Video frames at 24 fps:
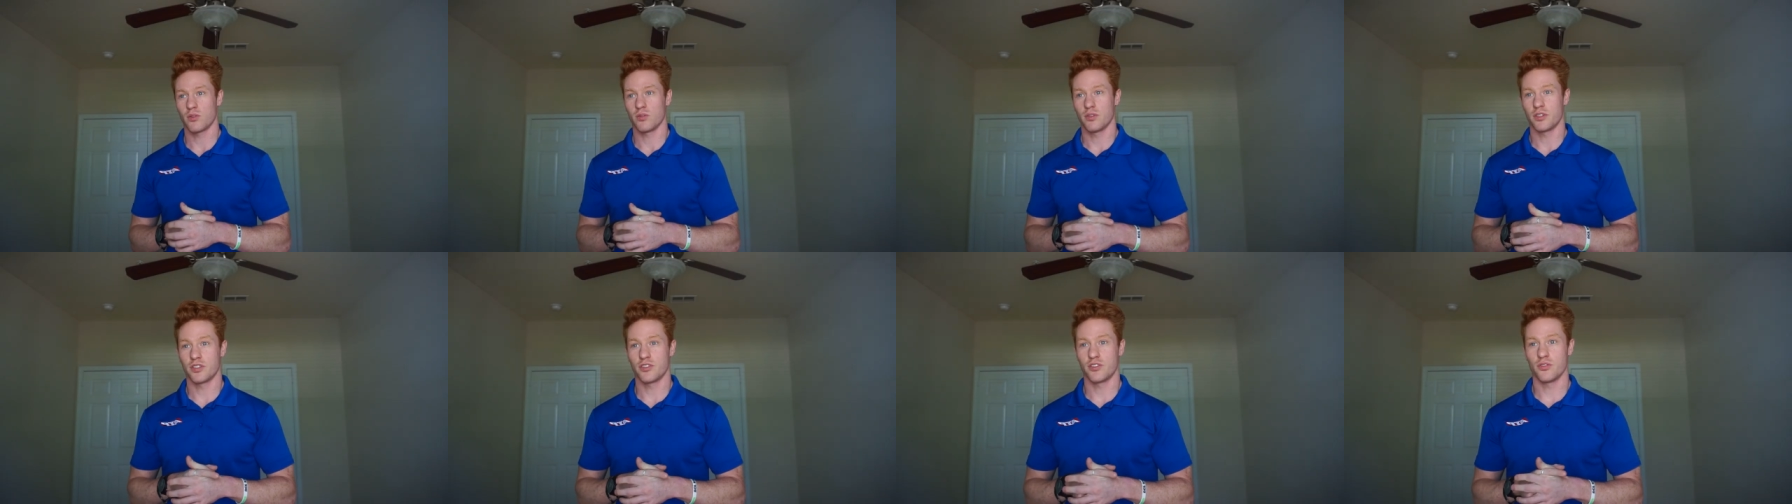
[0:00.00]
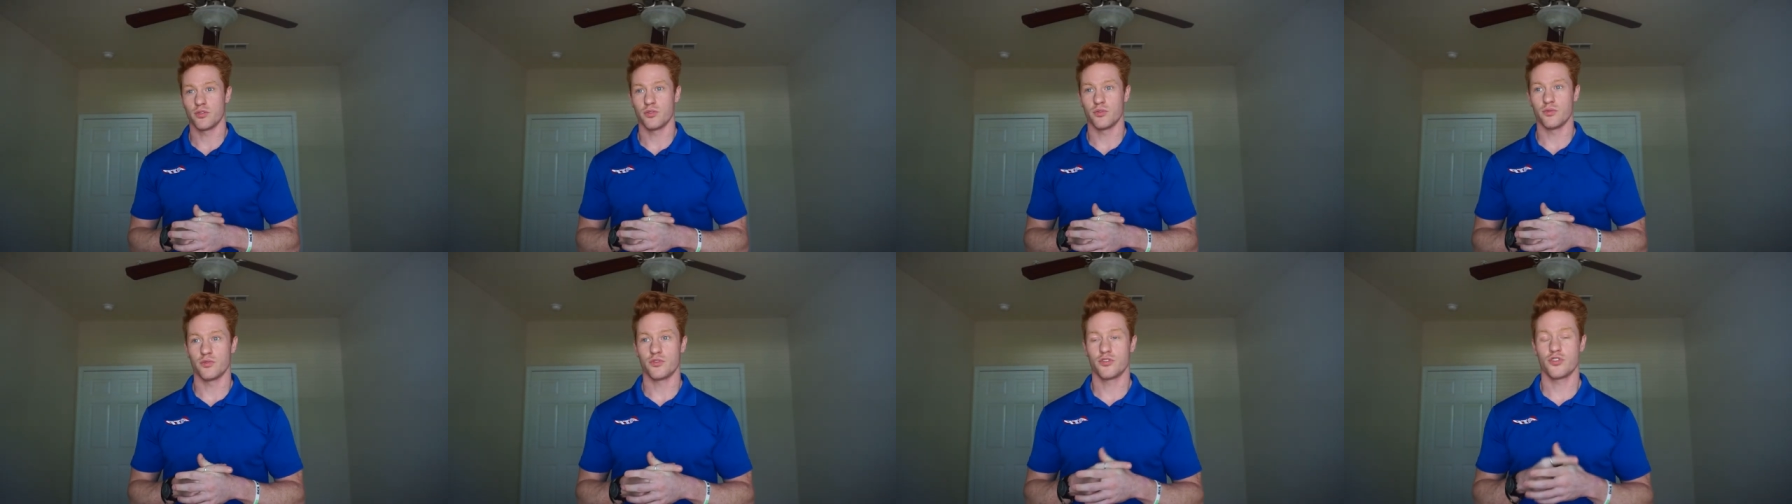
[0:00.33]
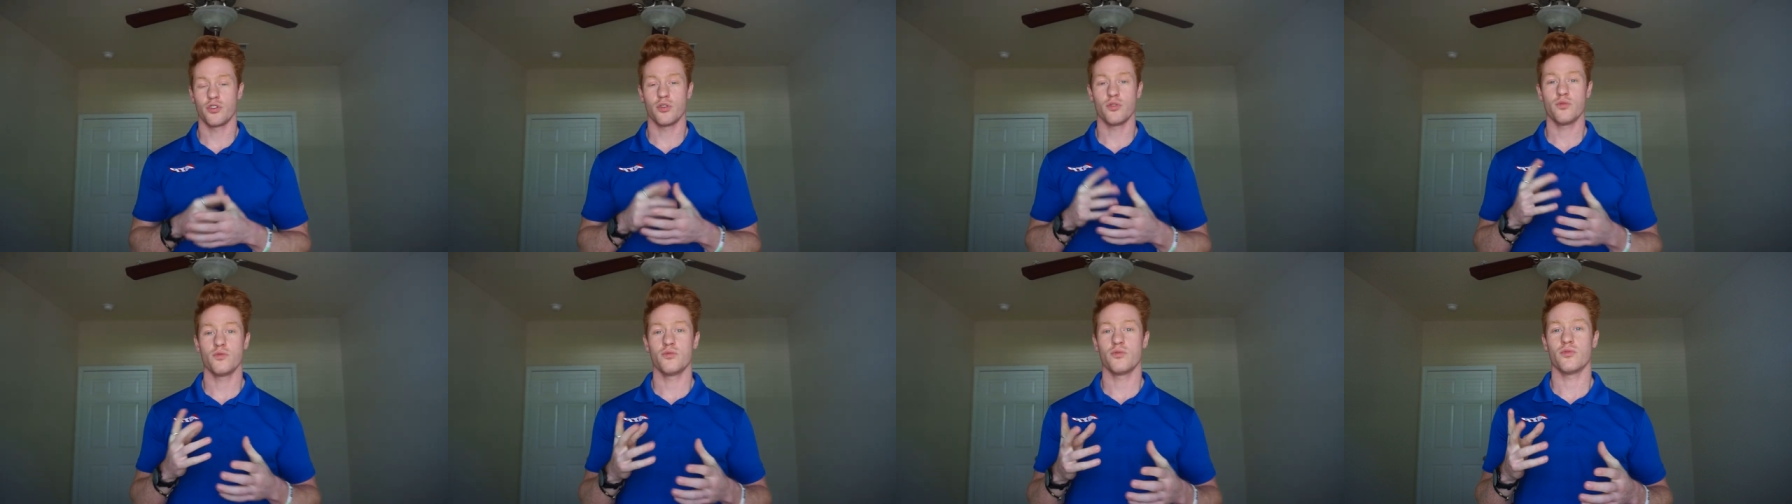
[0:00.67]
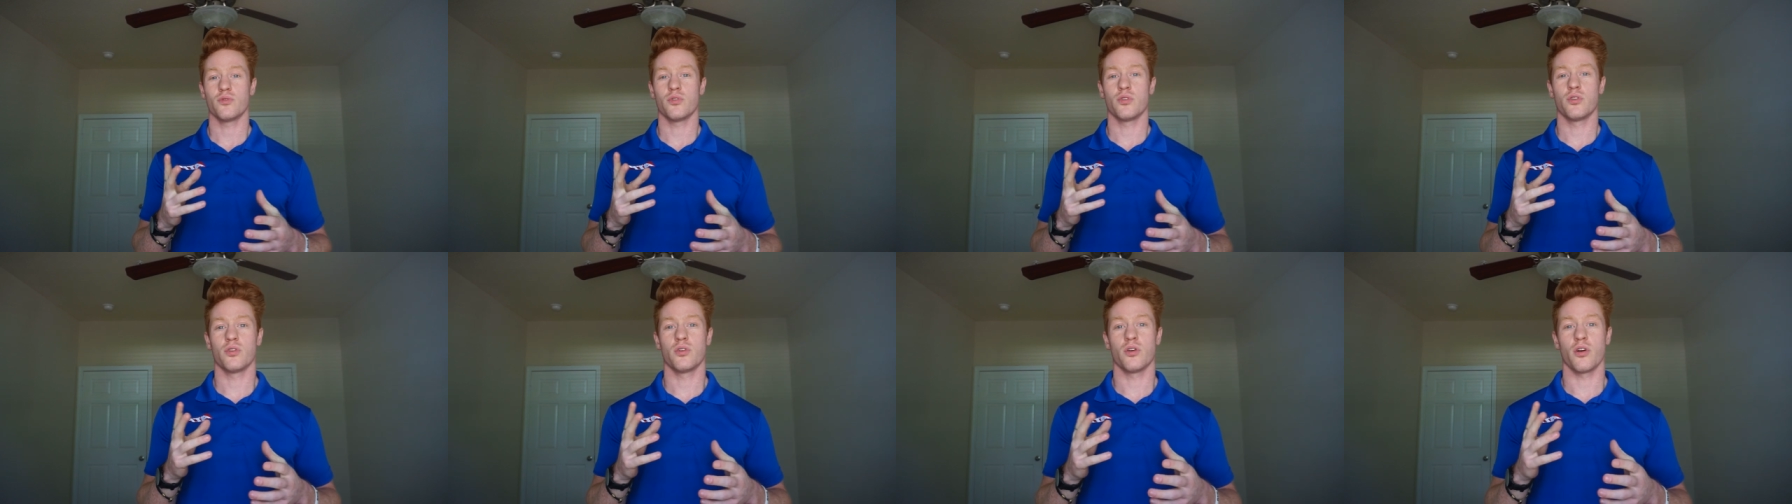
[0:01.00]
you only do two
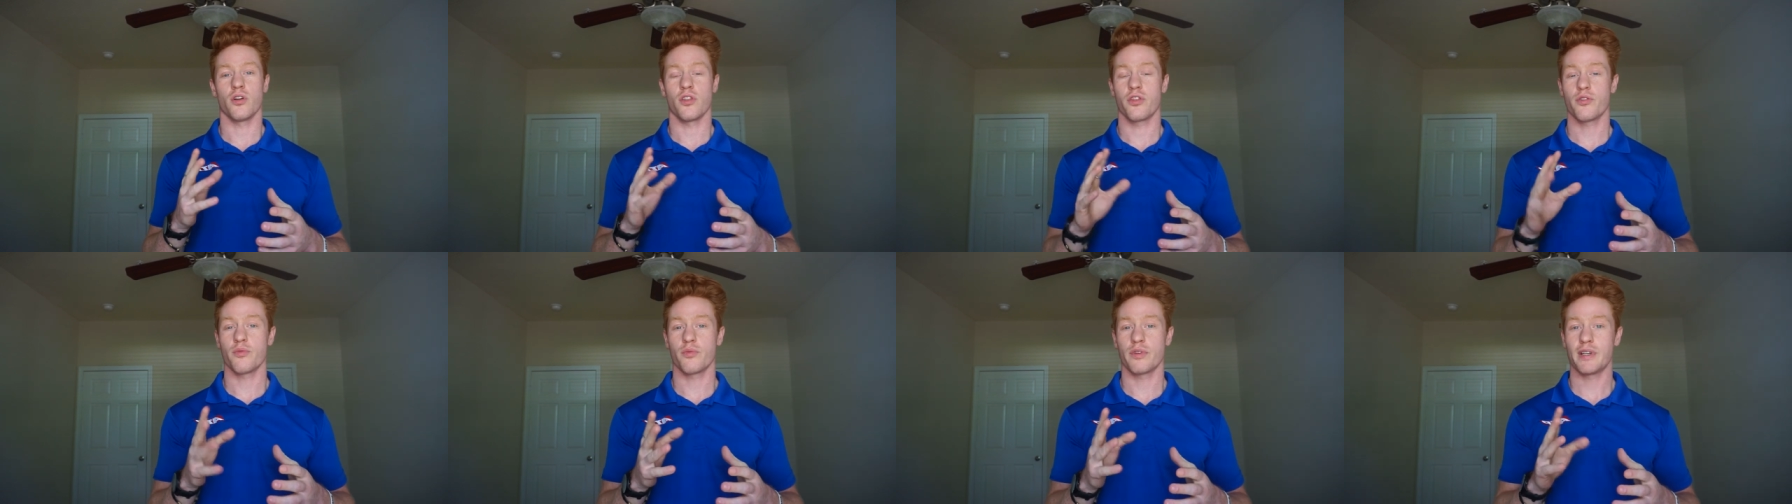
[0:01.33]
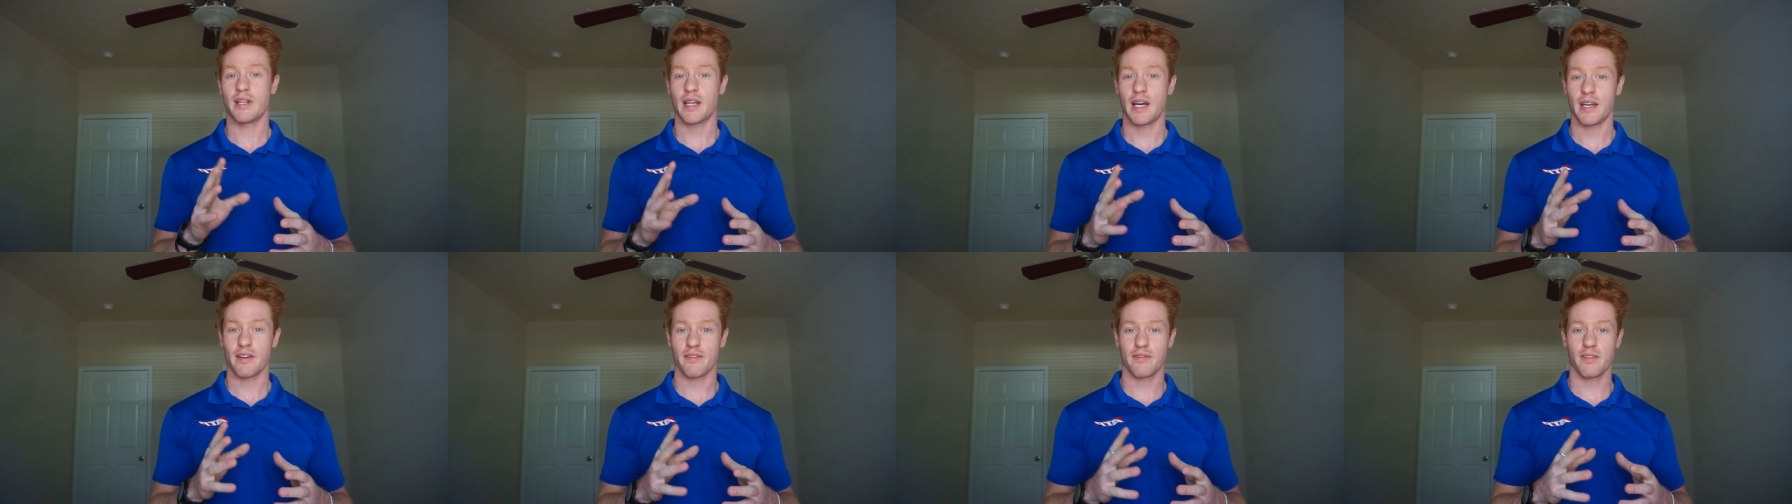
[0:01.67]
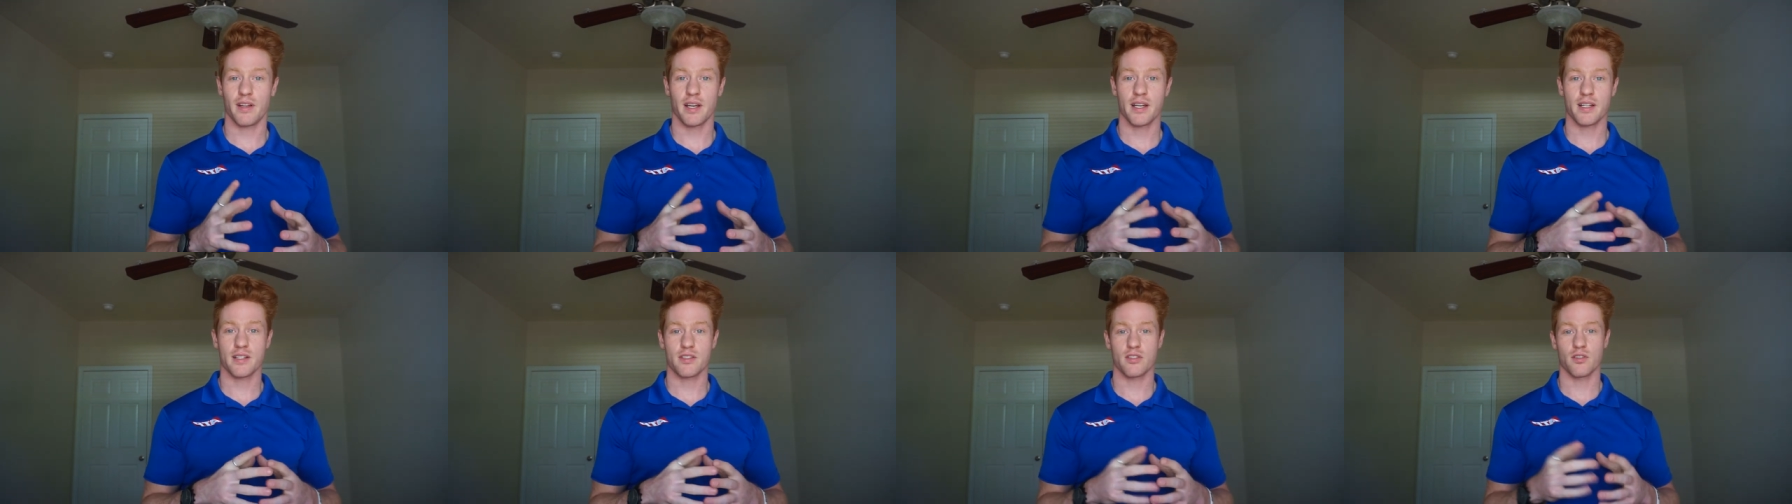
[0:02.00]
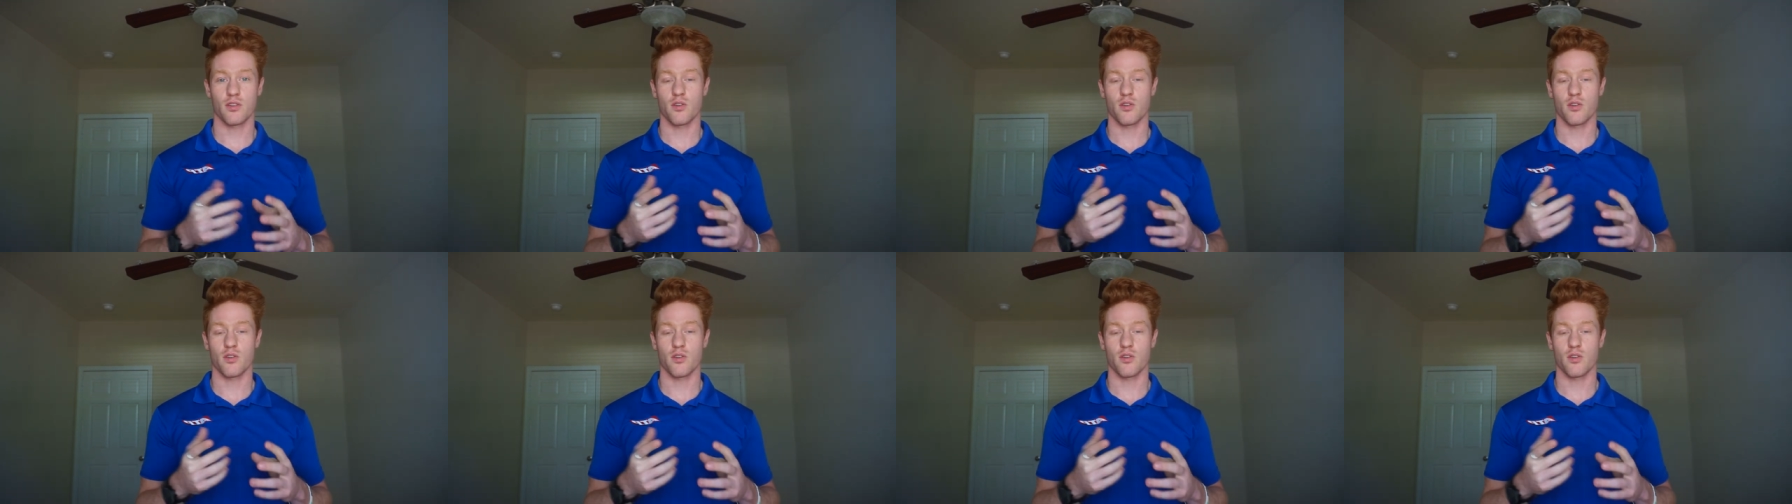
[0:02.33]
or three night flights,